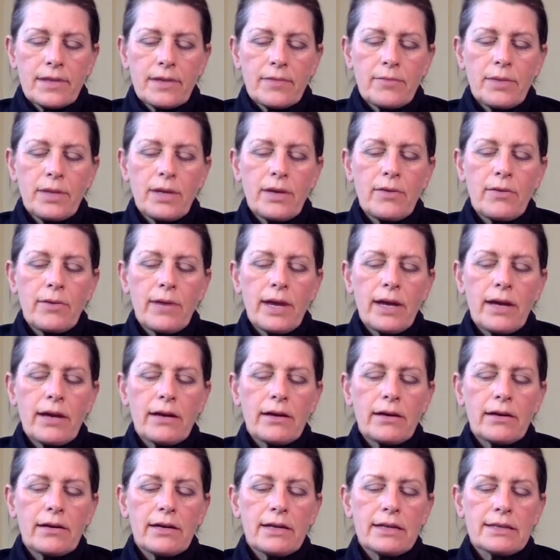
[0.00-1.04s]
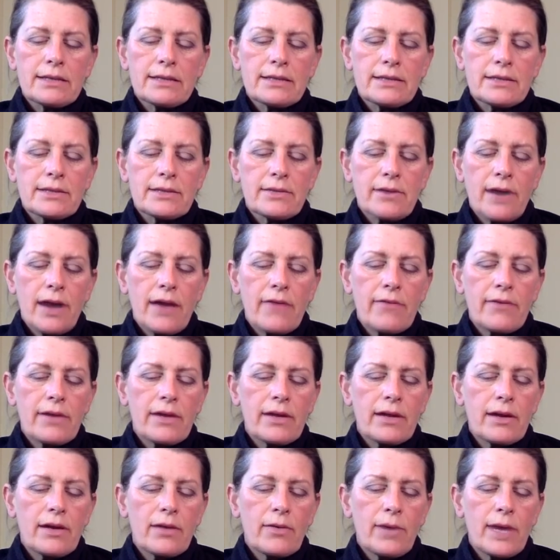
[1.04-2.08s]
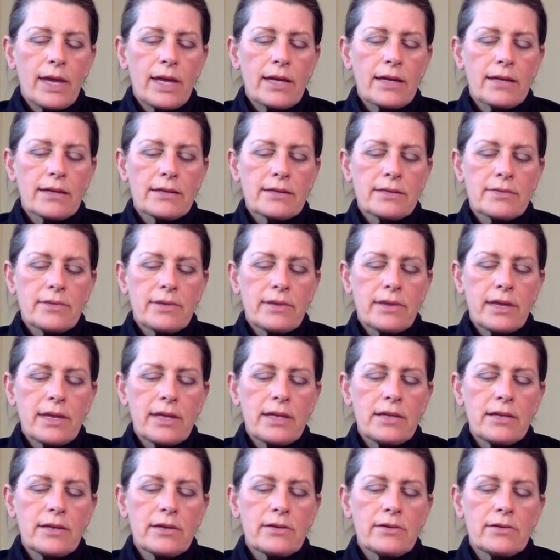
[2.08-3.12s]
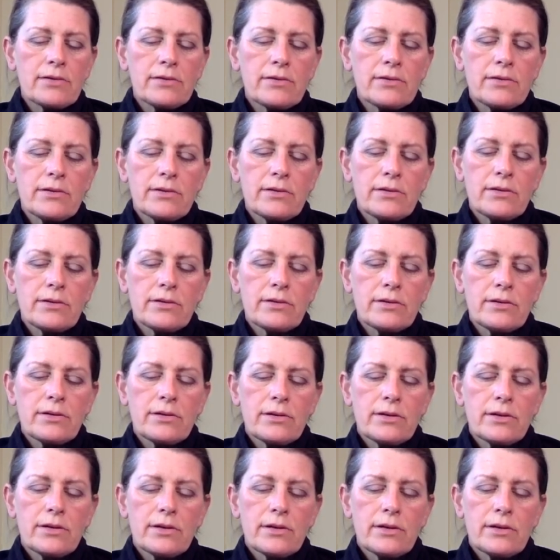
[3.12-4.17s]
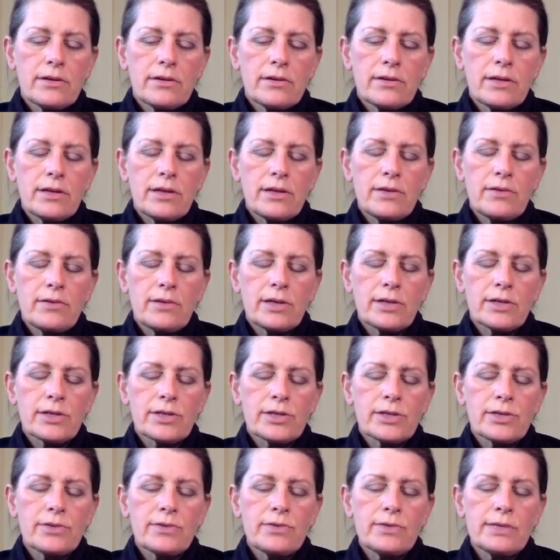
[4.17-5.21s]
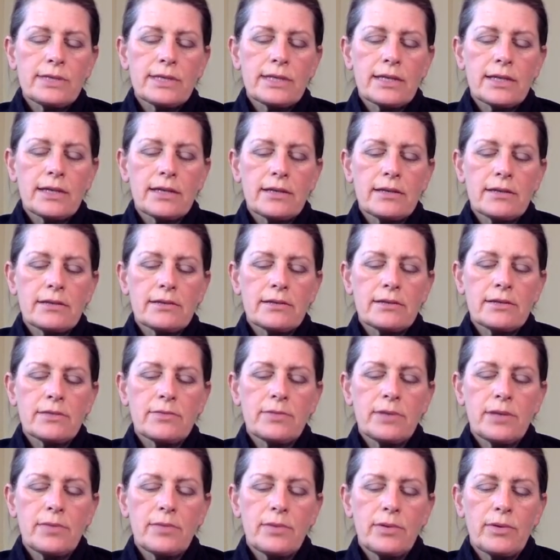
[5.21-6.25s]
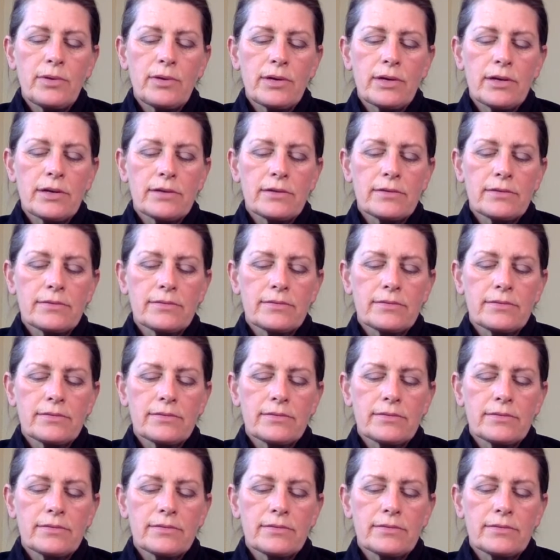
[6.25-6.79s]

Be aware as the striving awakens within you that you are choosing to be born.